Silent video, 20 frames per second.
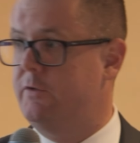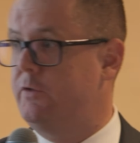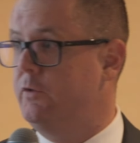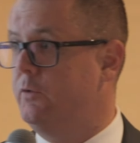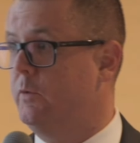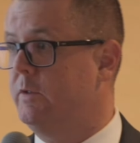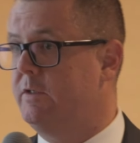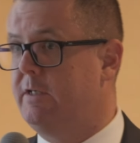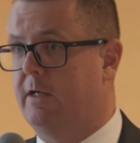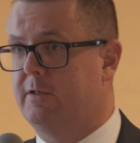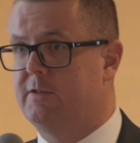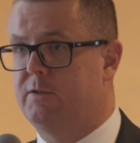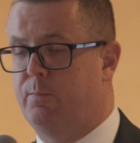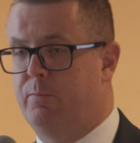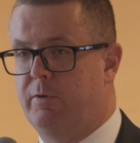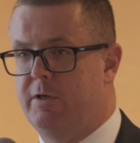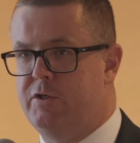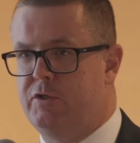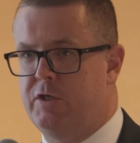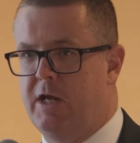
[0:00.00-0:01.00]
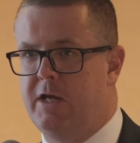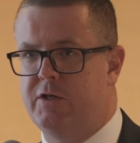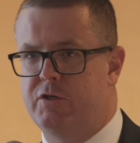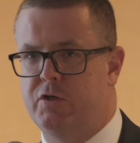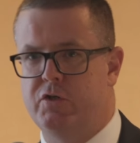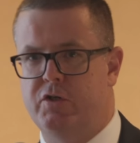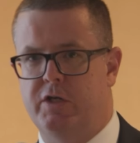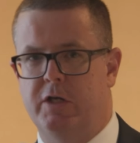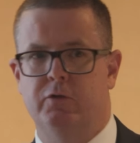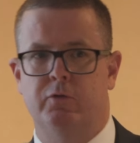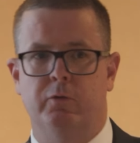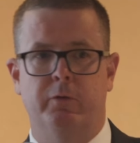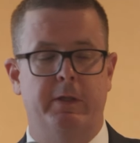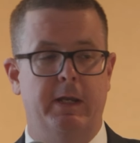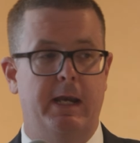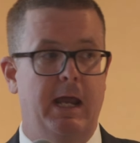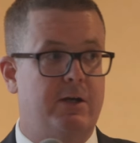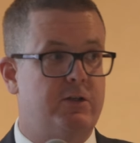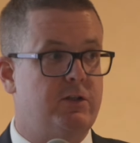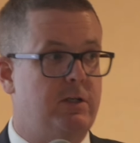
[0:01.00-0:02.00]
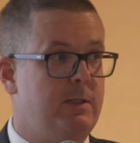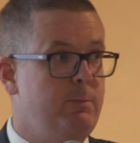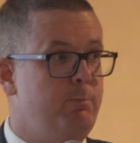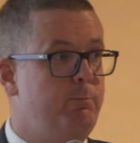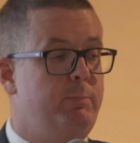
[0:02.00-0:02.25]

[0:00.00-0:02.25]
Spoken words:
to do a tax depreciation schedule that actually